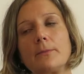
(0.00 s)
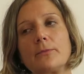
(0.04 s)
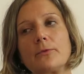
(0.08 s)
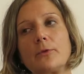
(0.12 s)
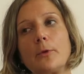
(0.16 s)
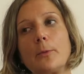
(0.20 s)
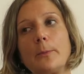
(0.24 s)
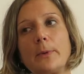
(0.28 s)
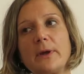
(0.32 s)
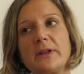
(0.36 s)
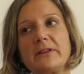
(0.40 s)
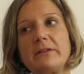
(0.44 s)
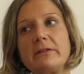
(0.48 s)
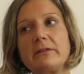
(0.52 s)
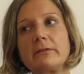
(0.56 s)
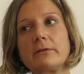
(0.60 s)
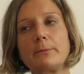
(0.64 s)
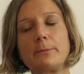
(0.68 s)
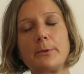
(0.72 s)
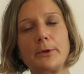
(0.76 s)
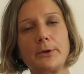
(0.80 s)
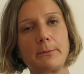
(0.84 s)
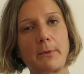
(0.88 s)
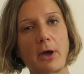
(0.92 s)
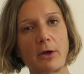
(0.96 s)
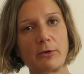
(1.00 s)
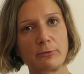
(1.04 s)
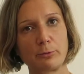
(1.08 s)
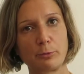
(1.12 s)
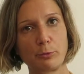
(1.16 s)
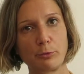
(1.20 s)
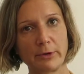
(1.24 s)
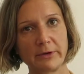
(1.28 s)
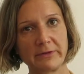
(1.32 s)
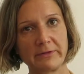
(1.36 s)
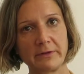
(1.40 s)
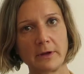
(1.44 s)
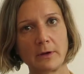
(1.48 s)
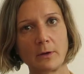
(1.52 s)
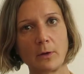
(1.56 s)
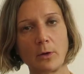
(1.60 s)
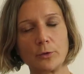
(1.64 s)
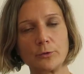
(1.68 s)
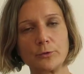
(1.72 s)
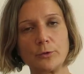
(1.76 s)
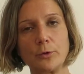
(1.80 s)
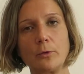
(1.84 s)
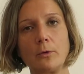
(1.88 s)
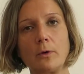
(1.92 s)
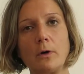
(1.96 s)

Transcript: the pet is open mouth breathing or no,